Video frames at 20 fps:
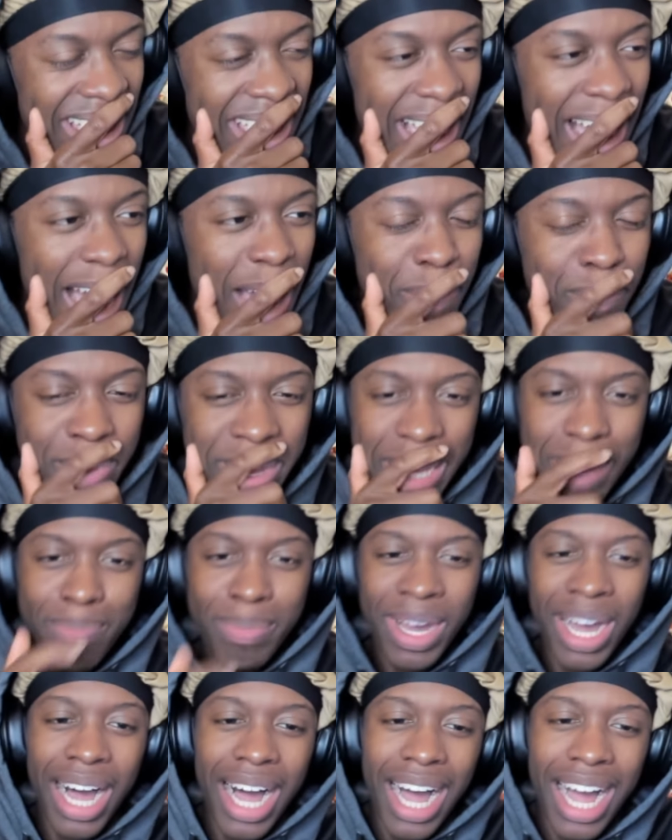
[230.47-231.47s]
I beat
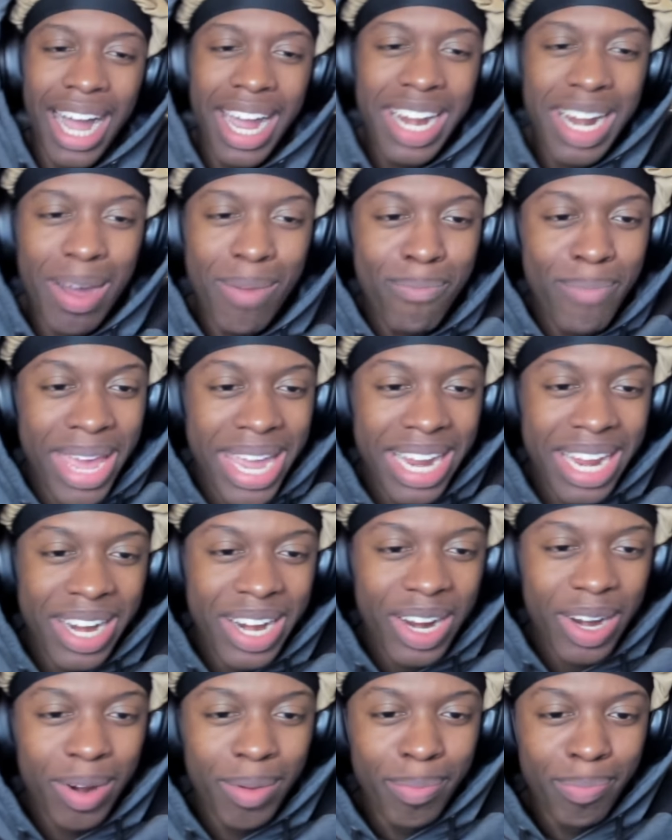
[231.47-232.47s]
behind, I'm making
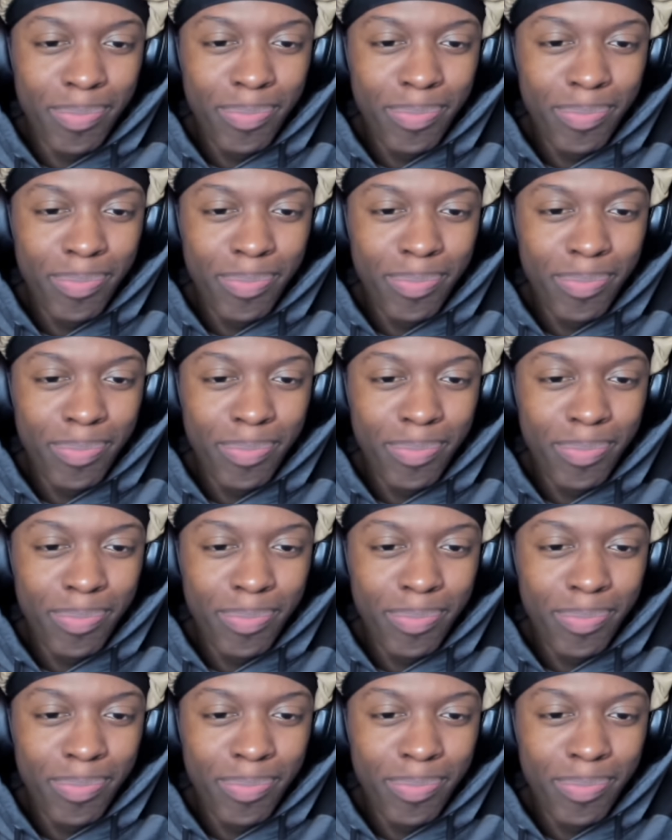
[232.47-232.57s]
her